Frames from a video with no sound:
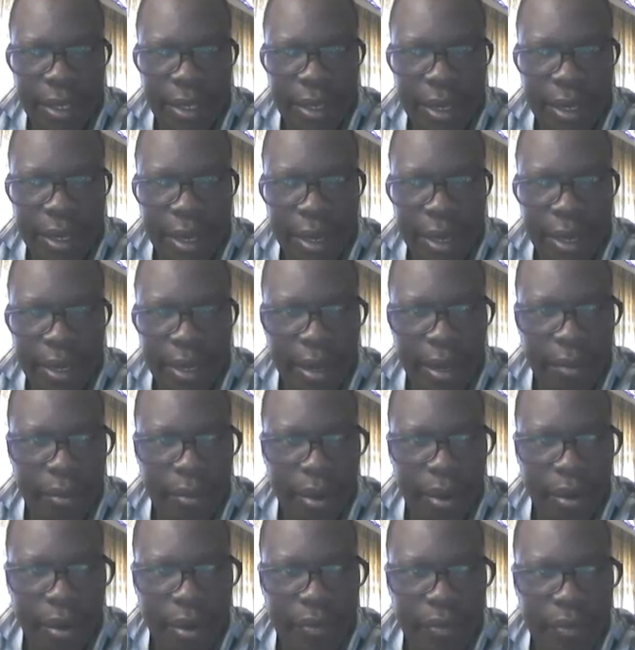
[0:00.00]
lying
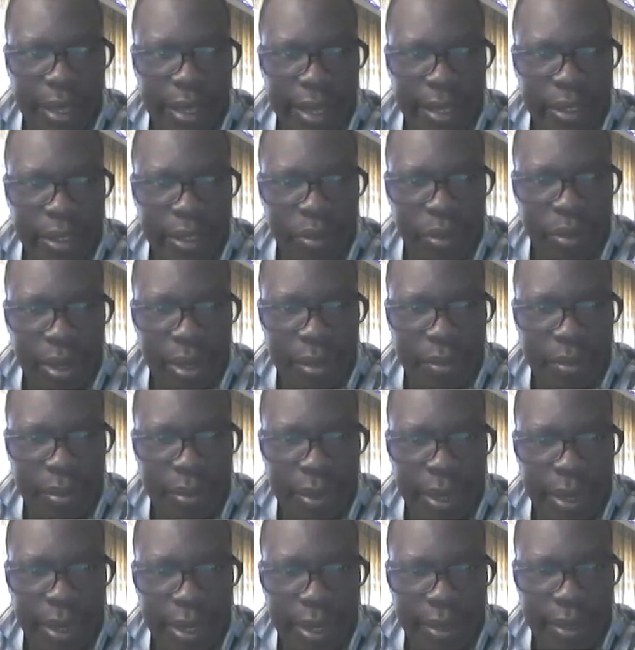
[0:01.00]
above the xy
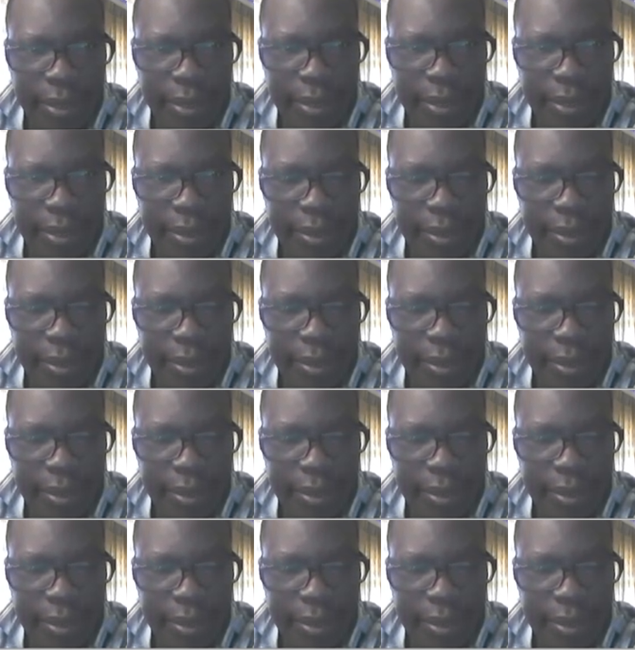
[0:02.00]
plane.